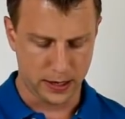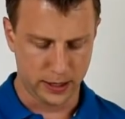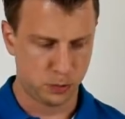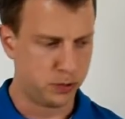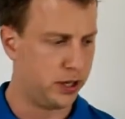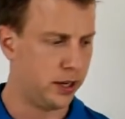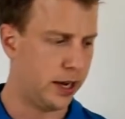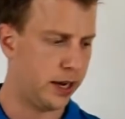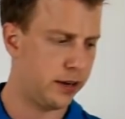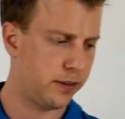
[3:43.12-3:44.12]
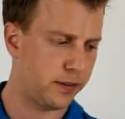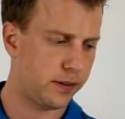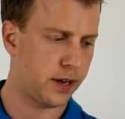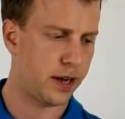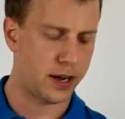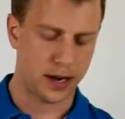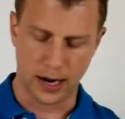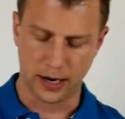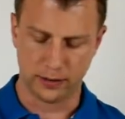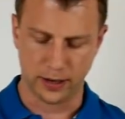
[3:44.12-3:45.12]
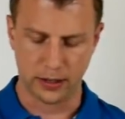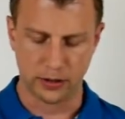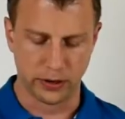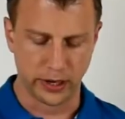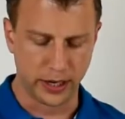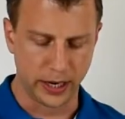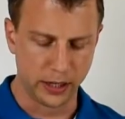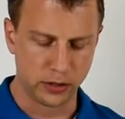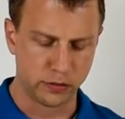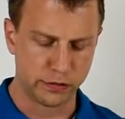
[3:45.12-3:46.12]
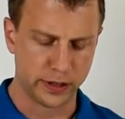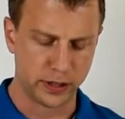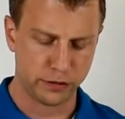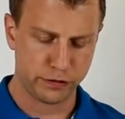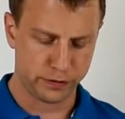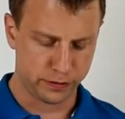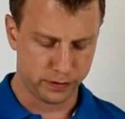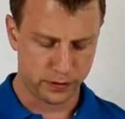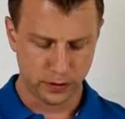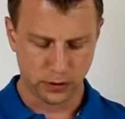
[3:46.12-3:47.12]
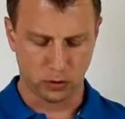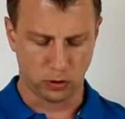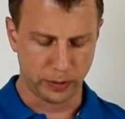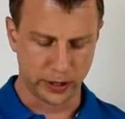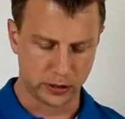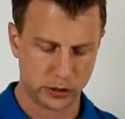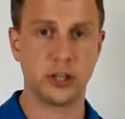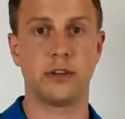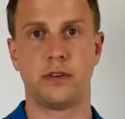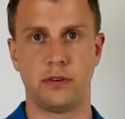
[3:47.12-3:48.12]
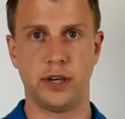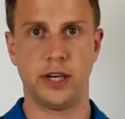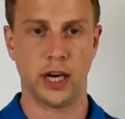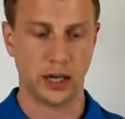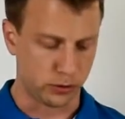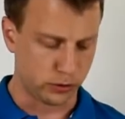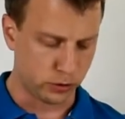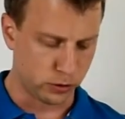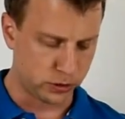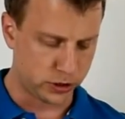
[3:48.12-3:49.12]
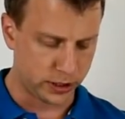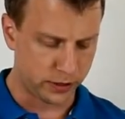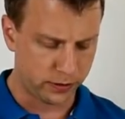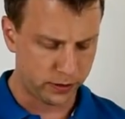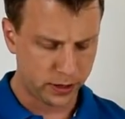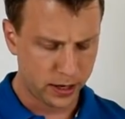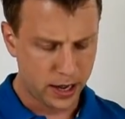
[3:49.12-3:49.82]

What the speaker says: It's being added. I take the radiator valve, or better said radiator thermostat.